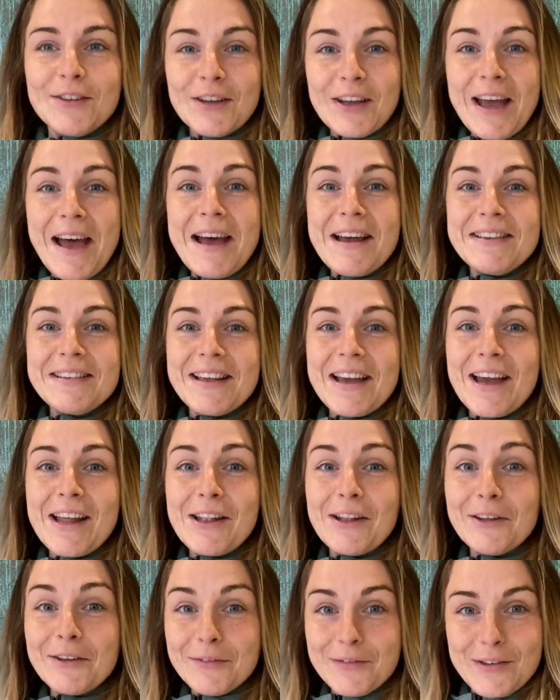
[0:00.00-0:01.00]
guys, I'd
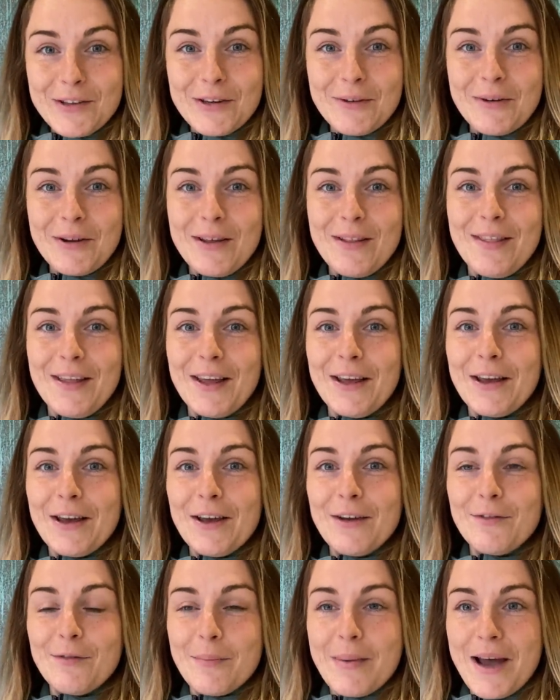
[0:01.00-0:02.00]
love to know what you think
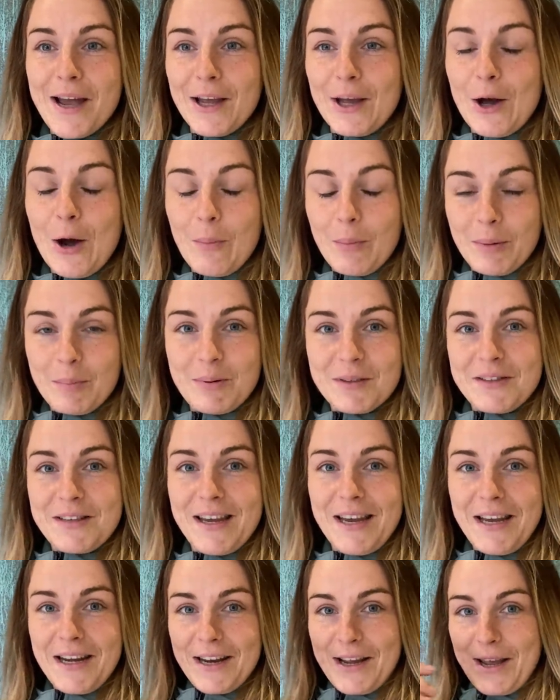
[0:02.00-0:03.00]
of my copper
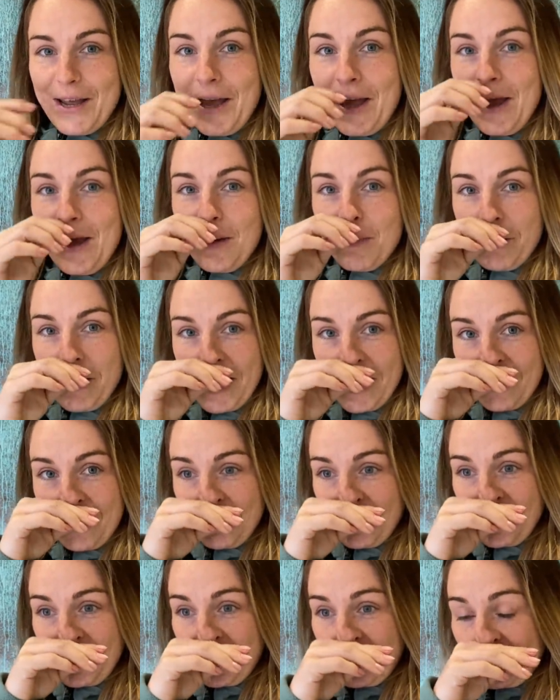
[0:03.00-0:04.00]
patina back
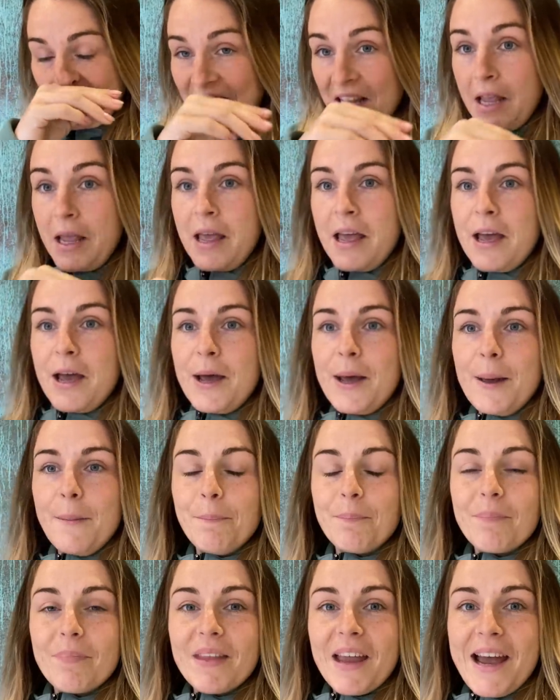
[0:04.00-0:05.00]
wall.
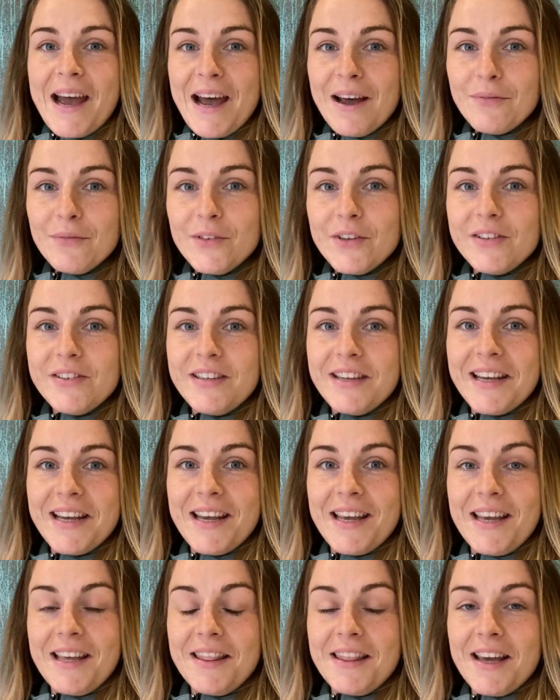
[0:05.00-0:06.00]
I have to
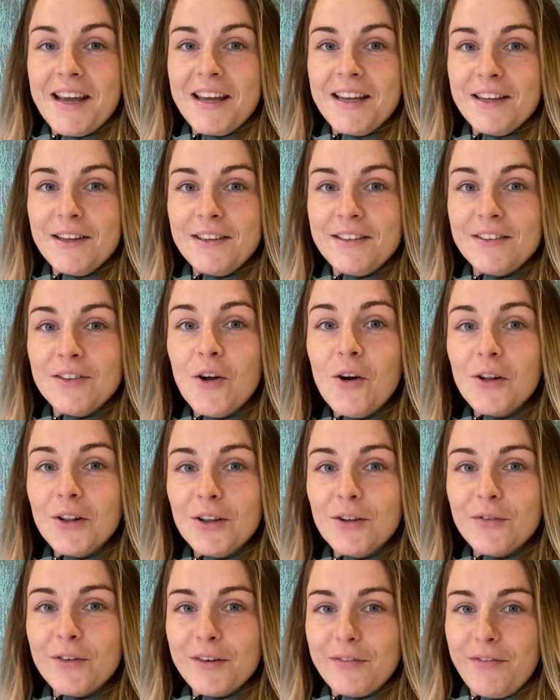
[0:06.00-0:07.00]
say that it is not
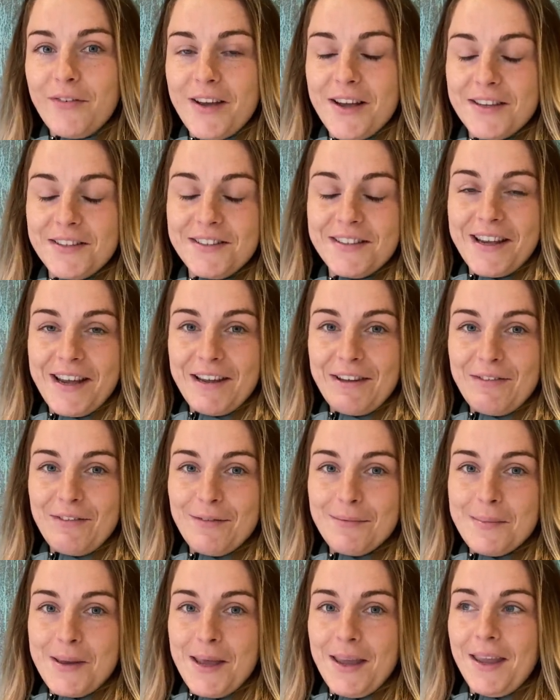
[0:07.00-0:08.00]
love at first sight for
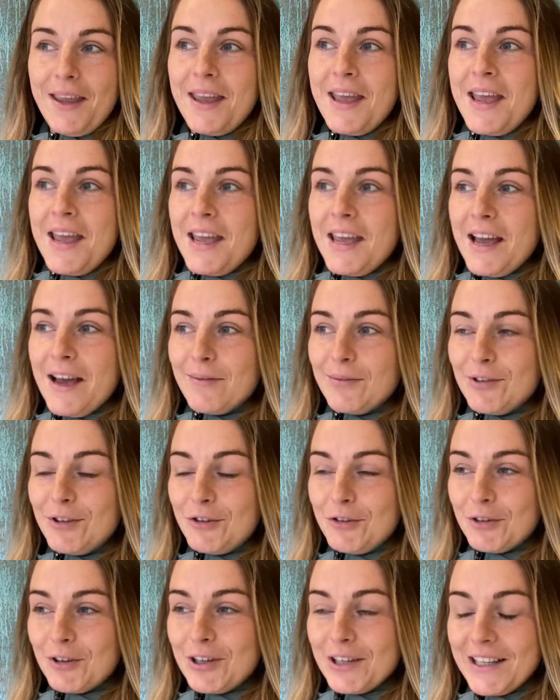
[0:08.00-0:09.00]
me. I'm
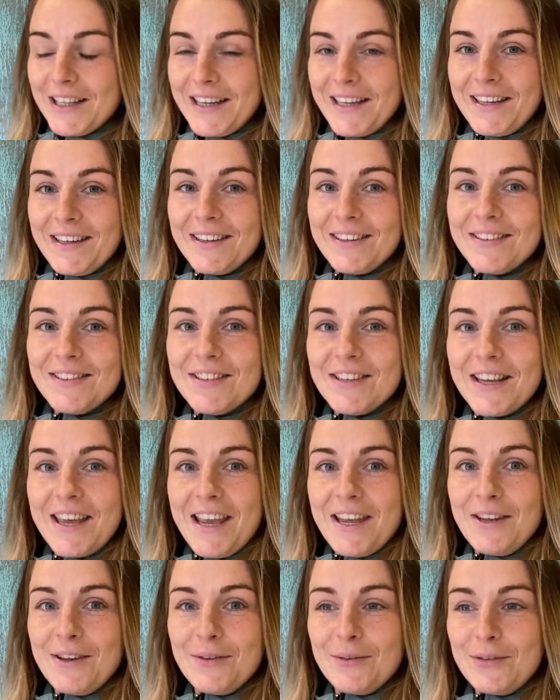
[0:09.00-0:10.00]
struggling to
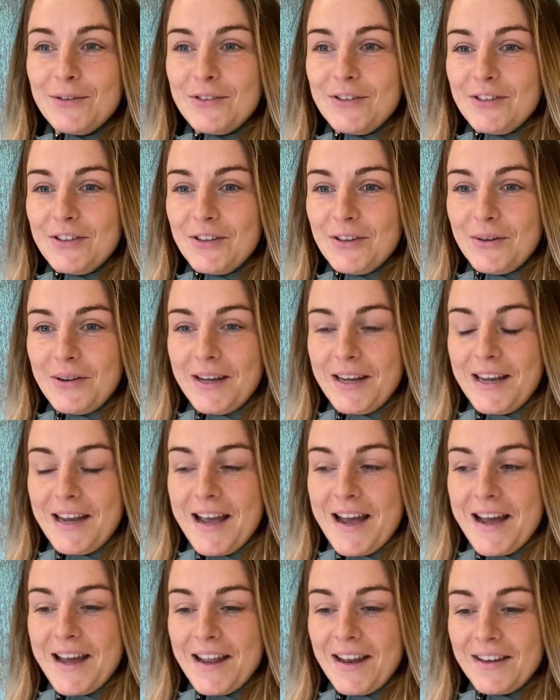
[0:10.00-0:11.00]
get used to it,
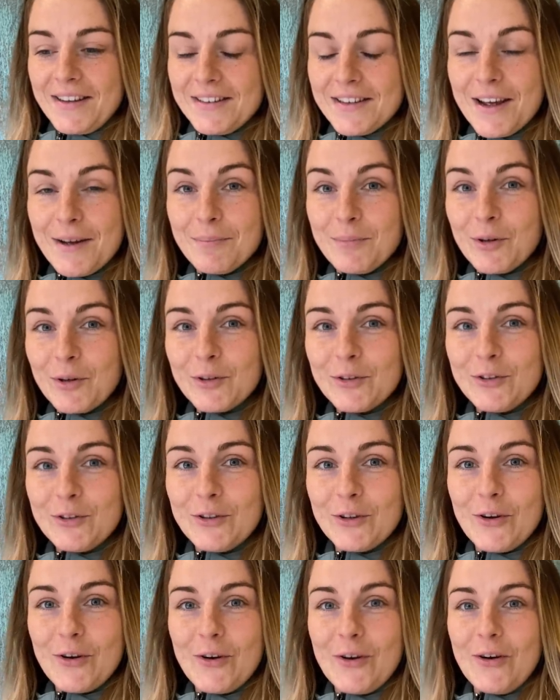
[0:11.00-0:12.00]
and I'm not
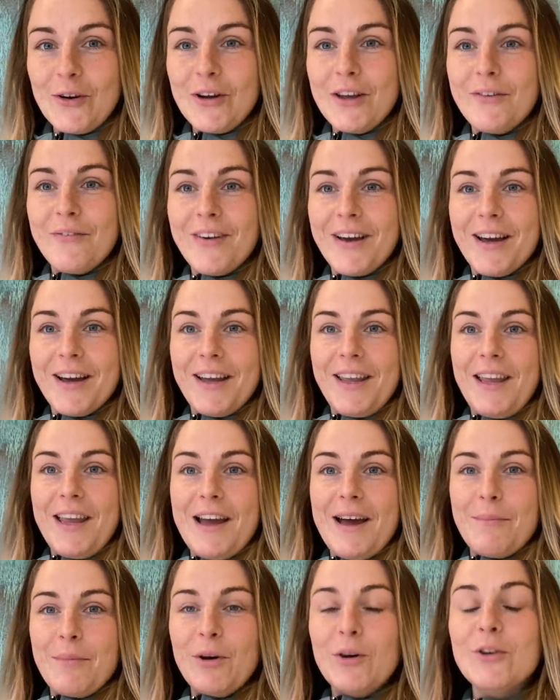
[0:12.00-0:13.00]
sure if I
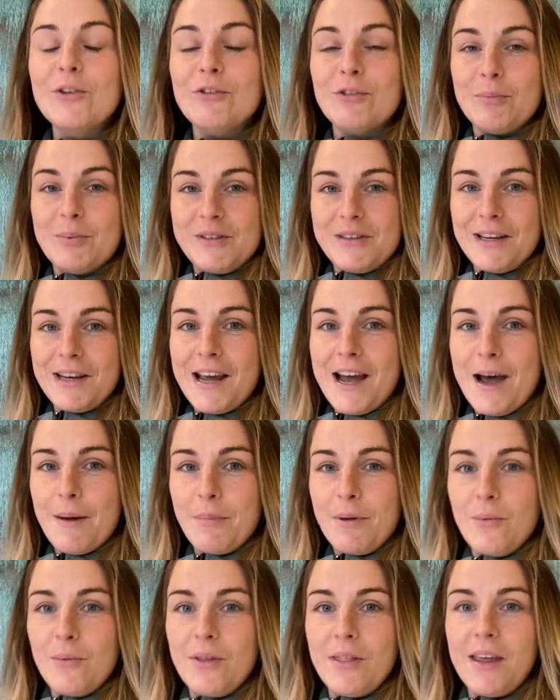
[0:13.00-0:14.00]
am 100%
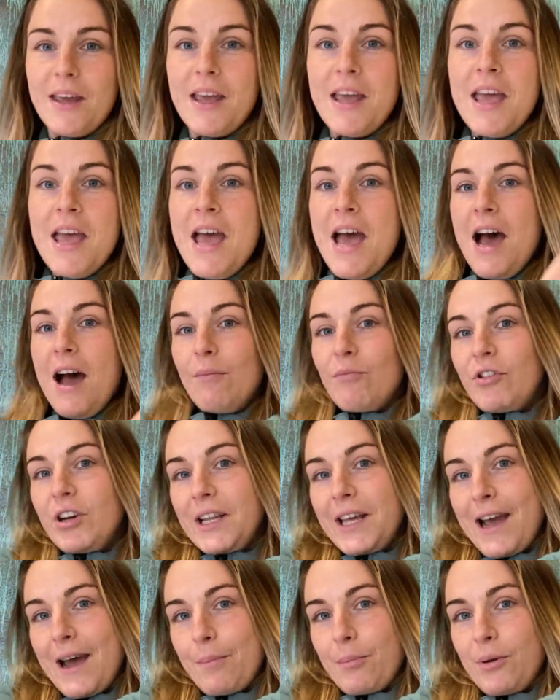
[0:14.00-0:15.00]
happy with it. I'm really
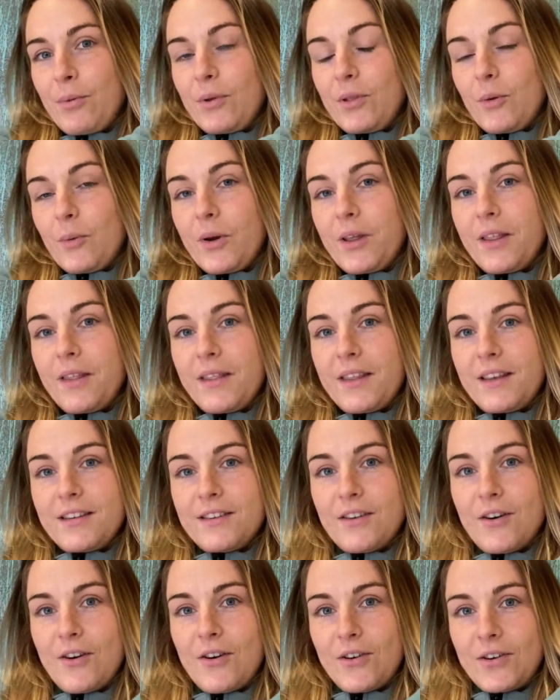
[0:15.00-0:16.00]
happy with the way that this
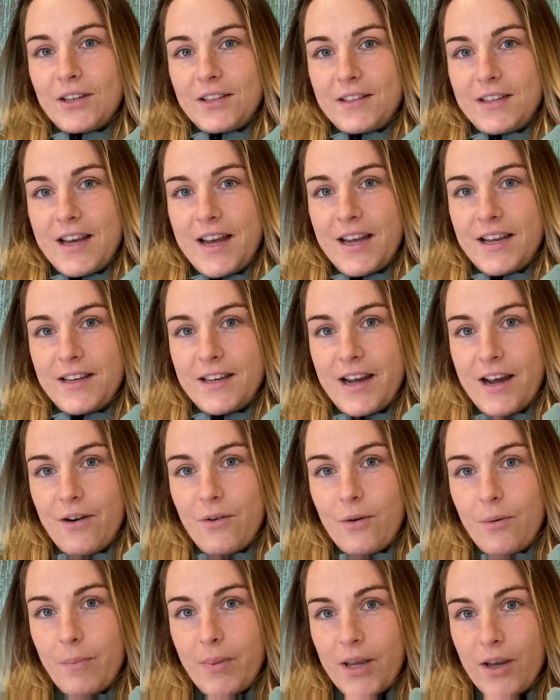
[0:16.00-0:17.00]
corner turned
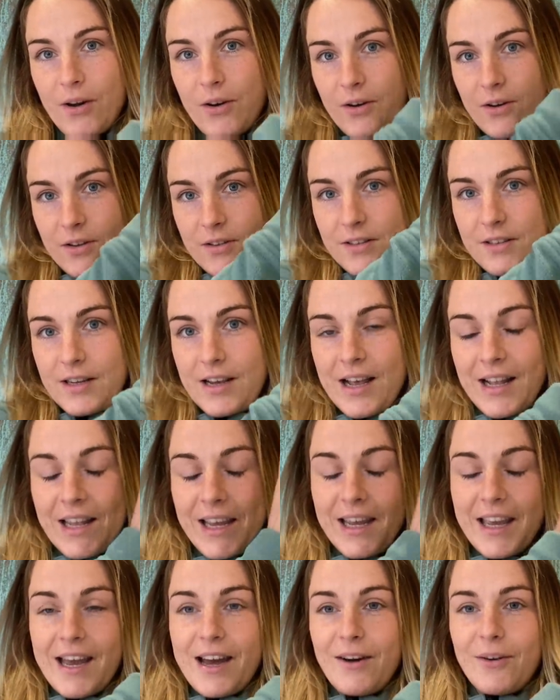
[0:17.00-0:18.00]
out, because I
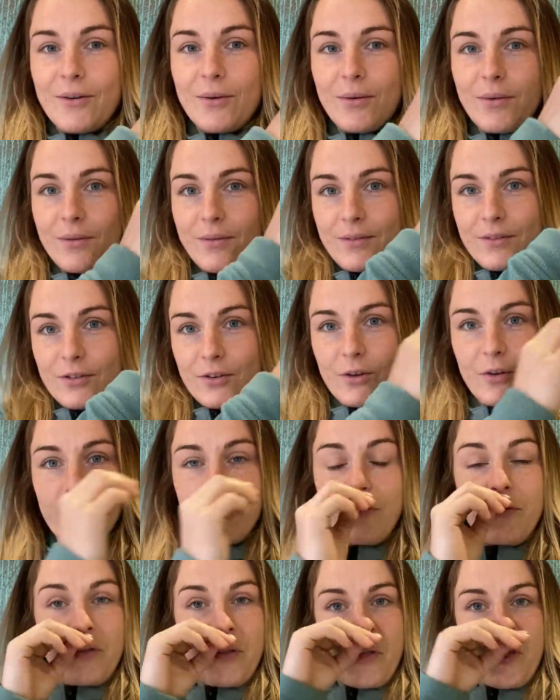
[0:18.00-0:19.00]
like how sort of
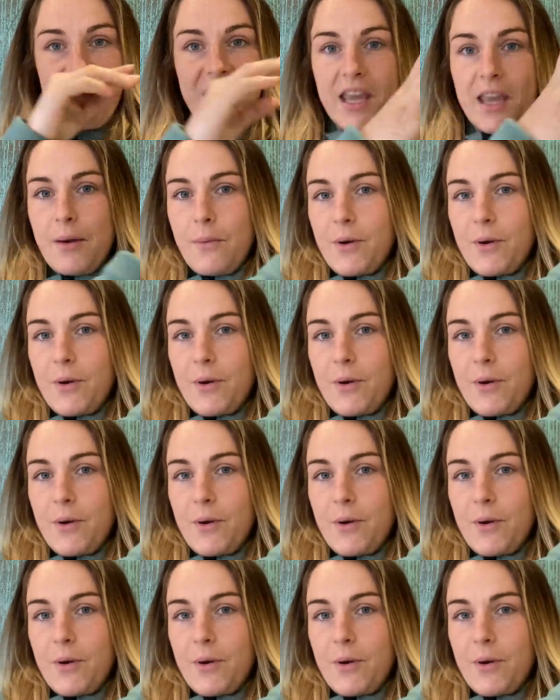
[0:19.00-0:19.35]
thick it